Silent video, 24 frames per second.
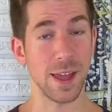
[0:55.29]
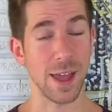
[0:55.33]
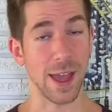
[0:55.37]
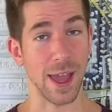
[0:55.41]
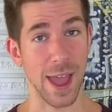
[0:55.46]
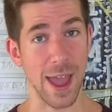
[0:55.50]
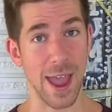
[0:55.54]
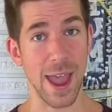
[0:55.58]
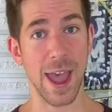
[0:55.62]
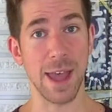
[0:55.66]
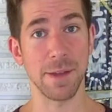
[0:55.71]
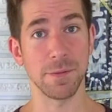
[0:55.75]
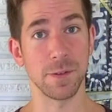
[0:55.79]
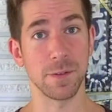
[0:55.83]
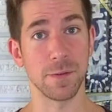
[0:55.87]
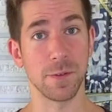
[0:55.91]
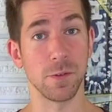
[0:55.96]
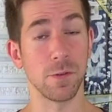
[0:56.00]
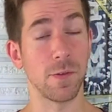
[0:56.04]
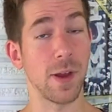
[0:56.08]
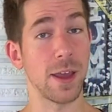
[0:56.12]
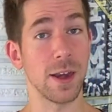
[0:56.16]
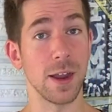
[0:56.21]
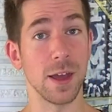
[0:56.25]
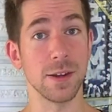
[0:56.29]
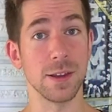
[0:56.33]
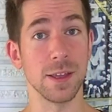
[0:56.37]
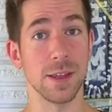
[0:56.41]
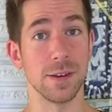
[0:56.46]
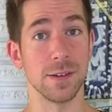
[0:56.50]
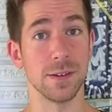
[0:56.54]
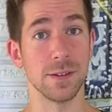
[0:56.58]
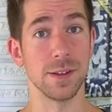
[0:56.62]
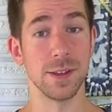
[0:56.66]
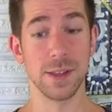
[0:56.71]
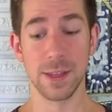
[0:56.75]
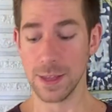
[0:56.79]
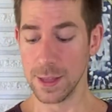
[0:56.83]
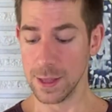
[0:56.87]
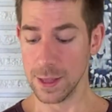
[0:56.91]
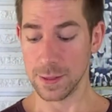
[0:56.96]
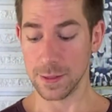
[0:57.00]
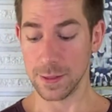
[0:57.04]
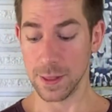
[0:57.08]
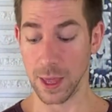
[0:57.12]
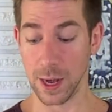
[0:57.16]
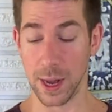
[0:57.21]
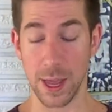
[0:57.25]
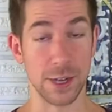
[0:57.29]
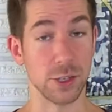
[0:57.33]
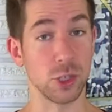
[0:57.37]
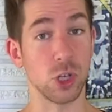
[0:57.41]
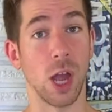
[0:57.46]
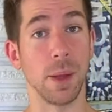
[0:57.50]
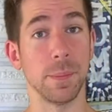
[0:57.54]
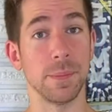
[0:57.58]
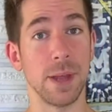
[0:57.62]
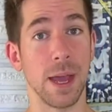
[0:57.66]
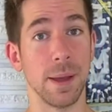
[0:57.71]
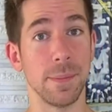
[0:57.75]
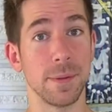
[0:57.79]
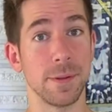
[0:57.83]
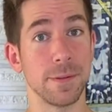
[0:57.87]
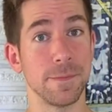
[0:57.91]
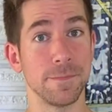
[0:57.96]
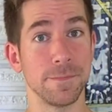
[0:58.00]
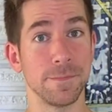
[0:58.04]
A half of a red onion that I chopped up,